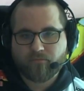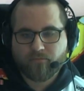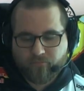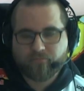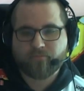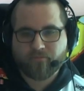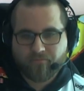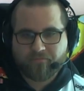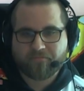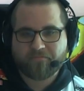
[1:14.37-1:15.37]

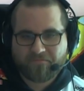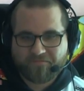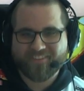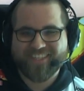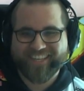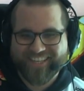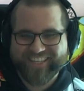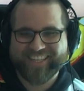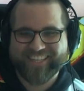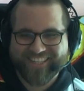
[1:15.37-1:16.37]

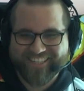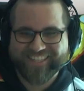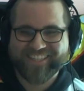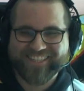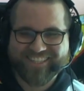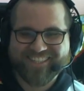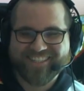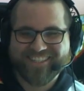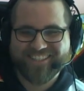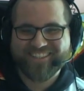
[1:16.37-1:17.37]

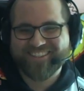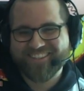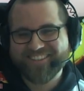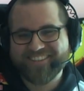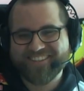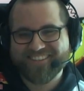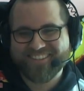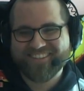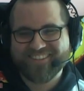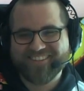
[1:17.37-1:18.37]

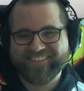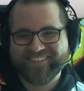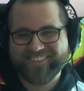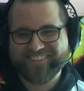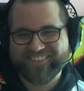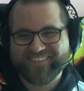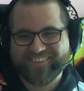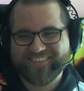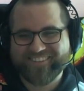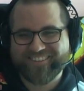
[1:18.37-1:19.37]

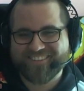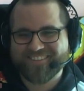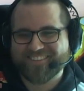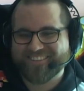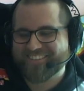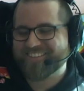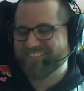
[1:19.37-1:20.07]
(silent)